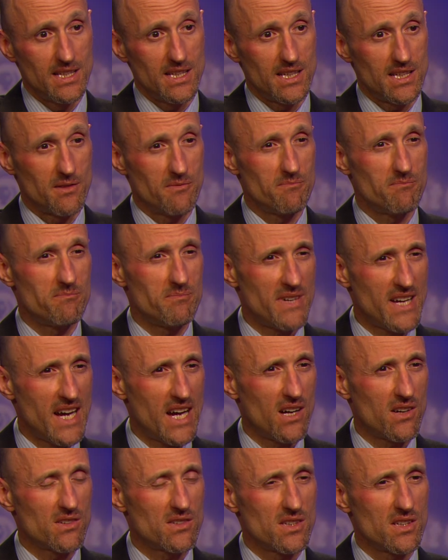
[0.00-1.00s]
and
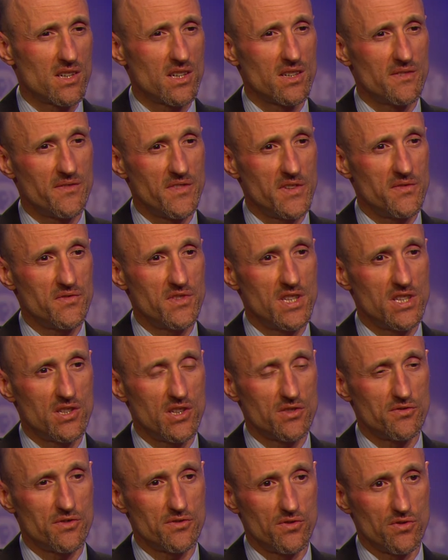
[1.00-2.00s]
about
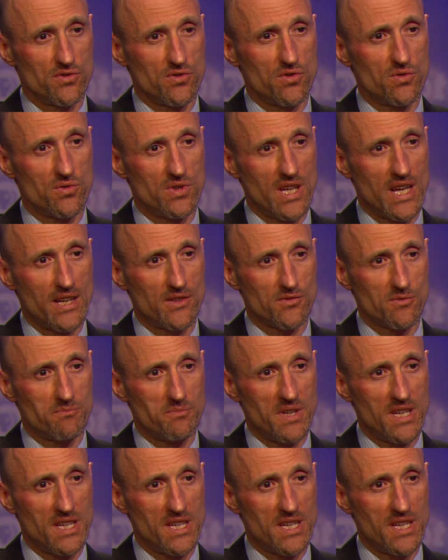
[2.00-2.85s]
1,500 to 2,000